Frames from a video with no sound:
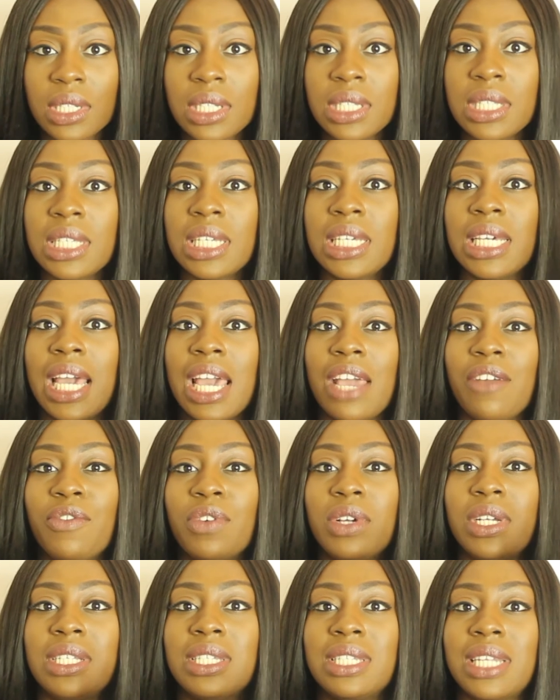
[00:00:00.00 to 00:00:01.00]
see
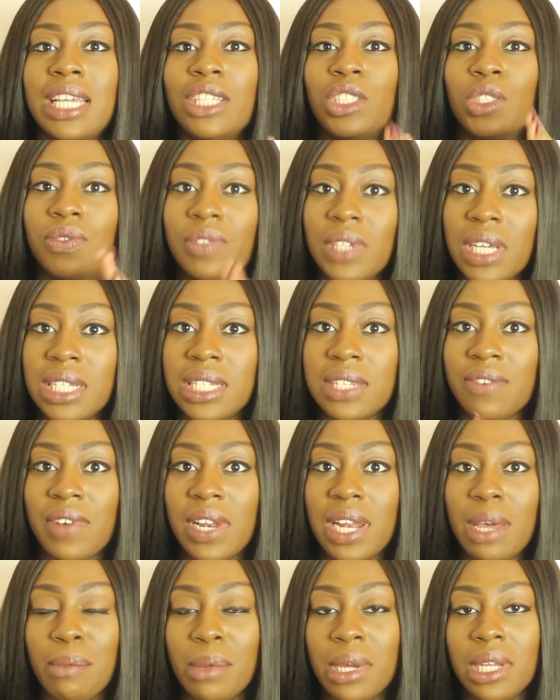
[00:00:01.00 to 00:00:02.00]
every stage of their
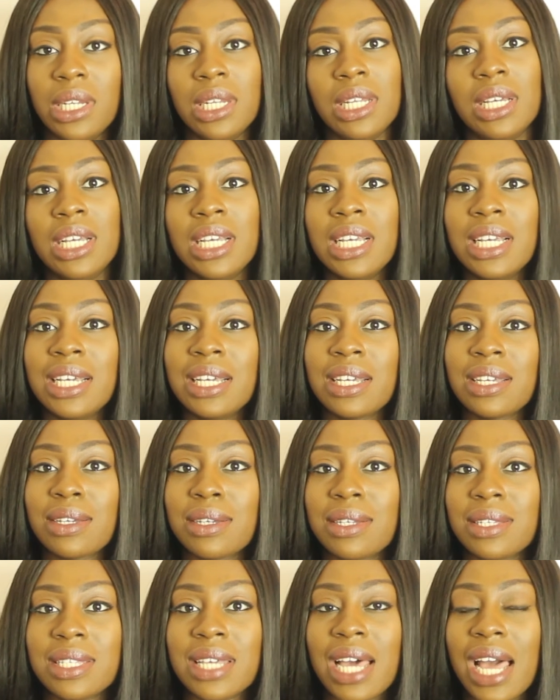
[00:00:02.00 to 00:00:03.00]
development
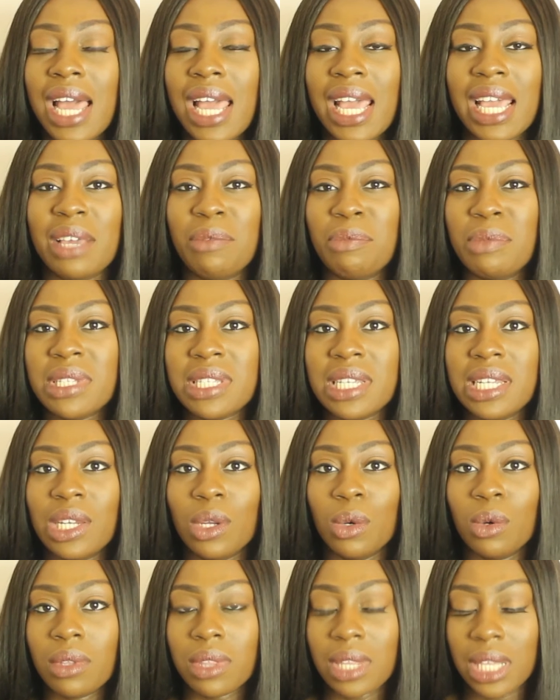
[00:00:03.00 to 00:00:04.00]
because I hate missing
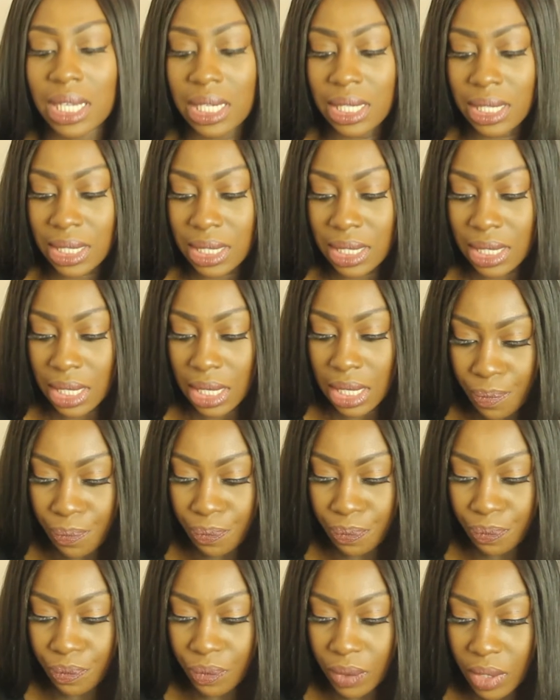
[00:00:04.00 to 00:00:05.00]
little things
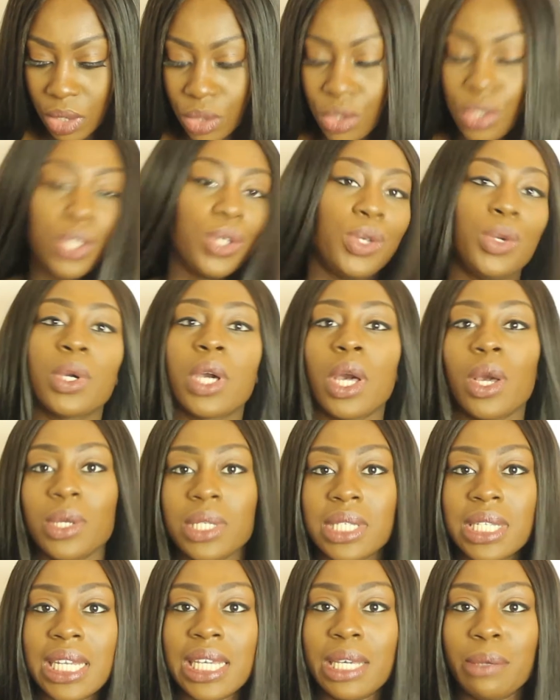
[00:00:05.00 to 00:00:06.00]
do you
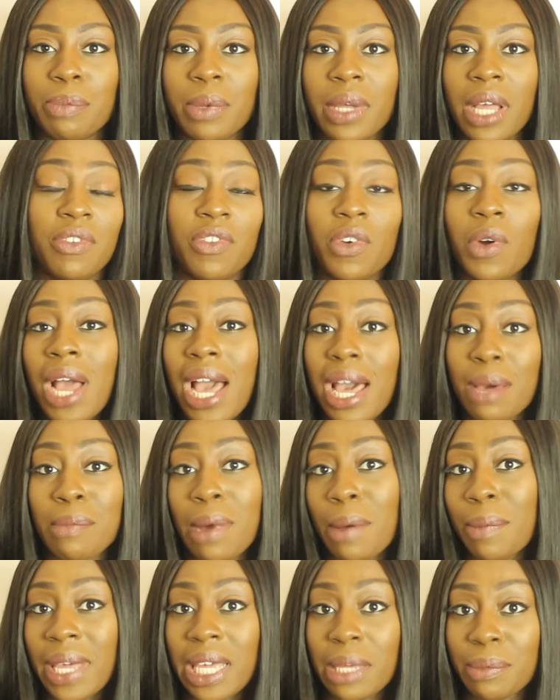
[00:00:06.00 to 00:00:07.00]
co-sleep. Before I had
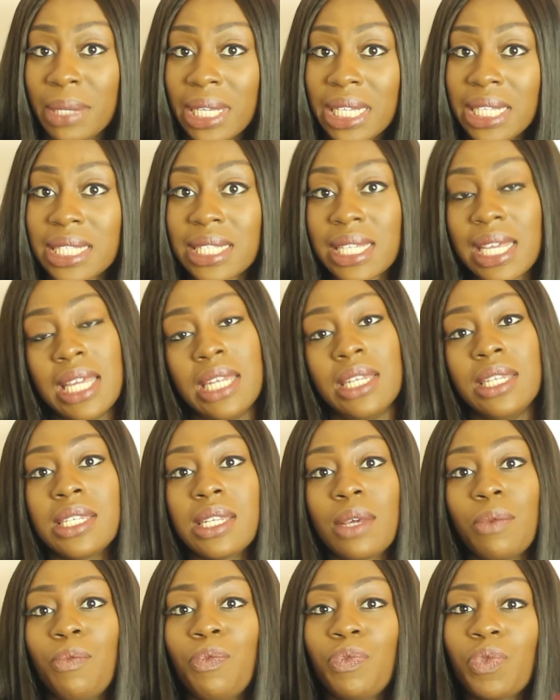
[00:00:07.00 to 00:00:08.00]
my babies and
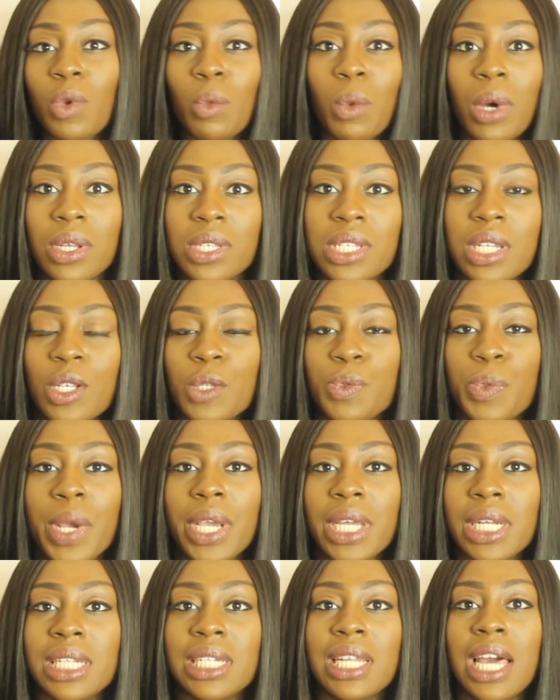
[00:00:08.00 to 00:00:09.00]
whilst I was
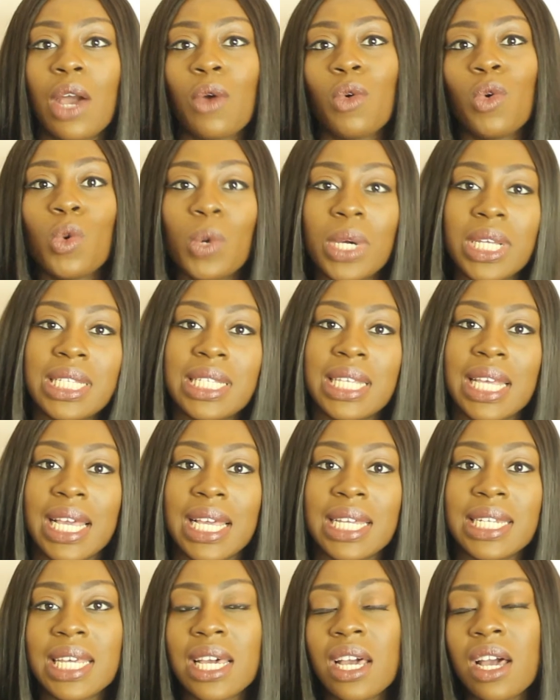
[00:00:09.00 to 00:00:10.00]
pregnant, I always
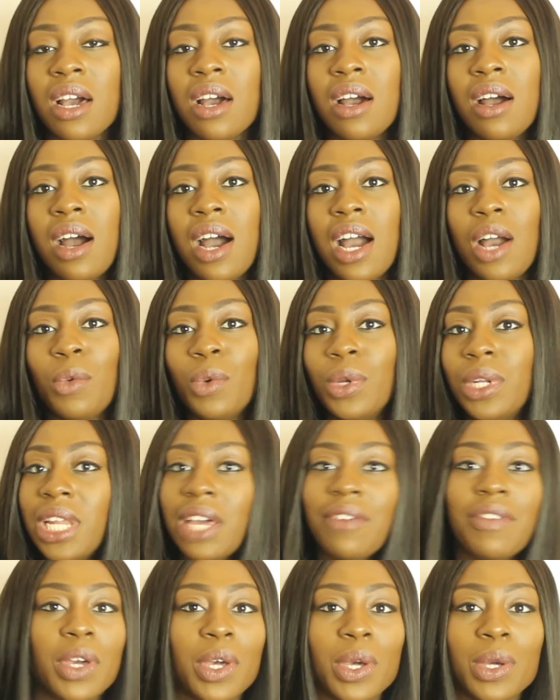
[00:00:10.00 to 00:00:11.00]
said I will
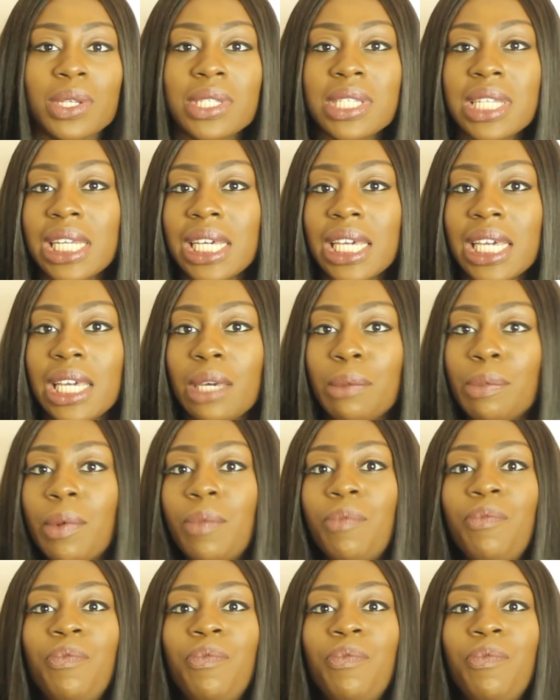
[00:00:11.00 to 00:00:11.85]
never co-sleep.